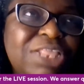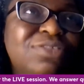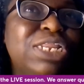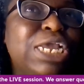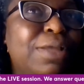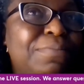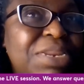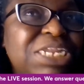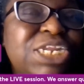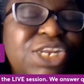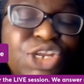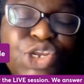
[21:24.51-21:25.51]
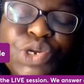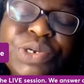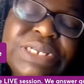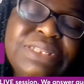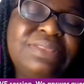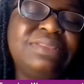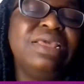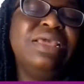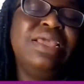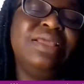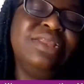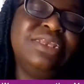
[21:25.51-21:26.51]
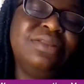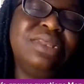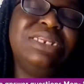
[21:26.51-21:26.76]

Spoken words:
So they can bleed in the joints, especially